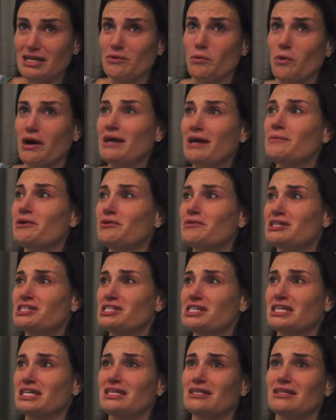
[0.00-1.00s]
Idina
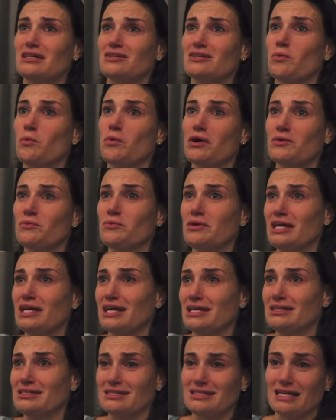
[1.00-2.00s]
doesn't do that
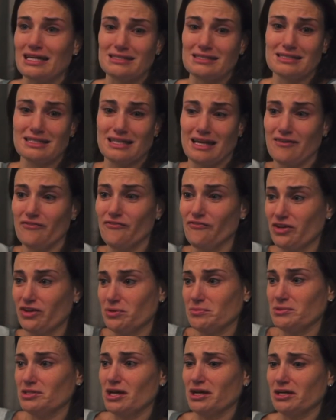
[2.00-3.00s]
and sees the
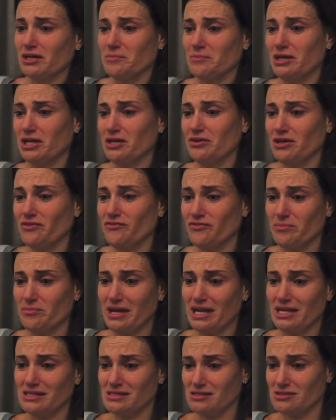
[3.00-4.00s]
bigger picture, which
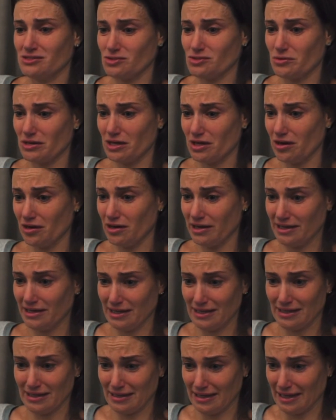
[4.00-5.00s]
I have
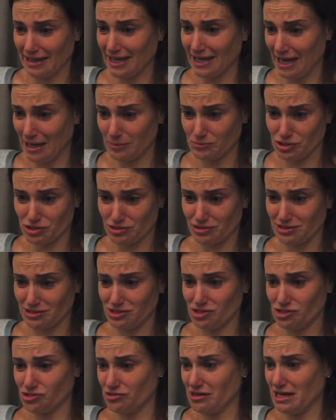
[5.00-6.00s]
mad respect for,
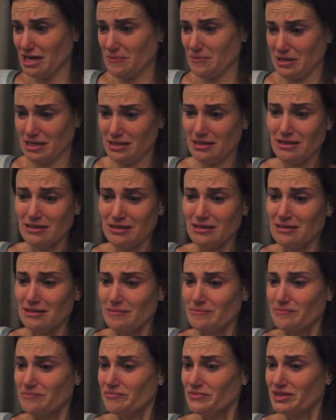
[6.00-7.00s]
because it's
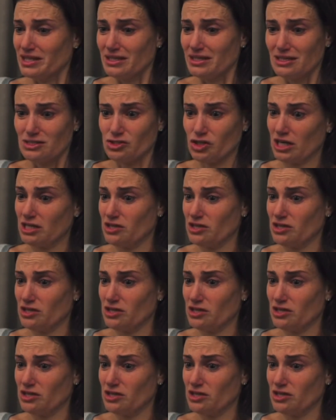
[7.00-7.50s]
difficult.